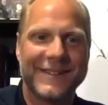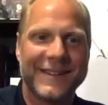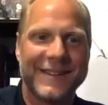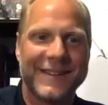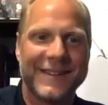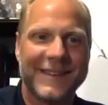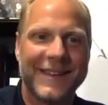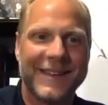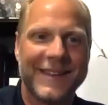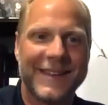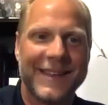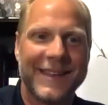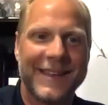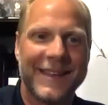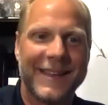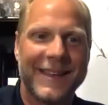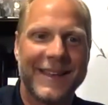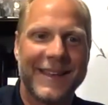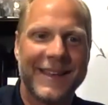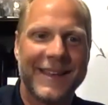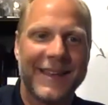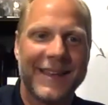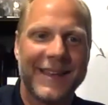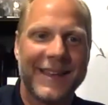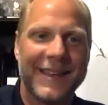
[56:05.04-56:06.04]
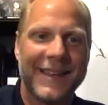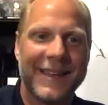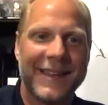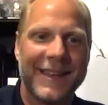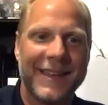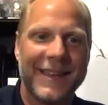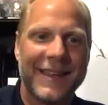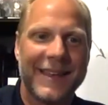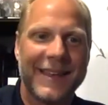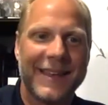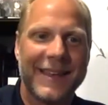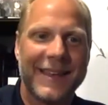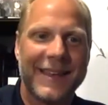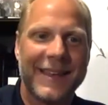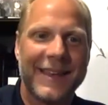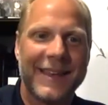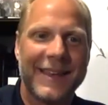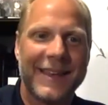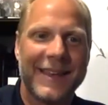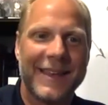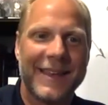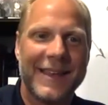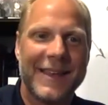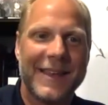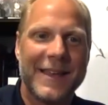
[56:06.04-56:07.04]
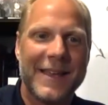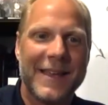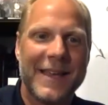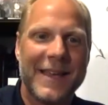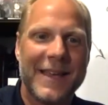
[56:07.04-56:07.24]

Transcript: [no speech]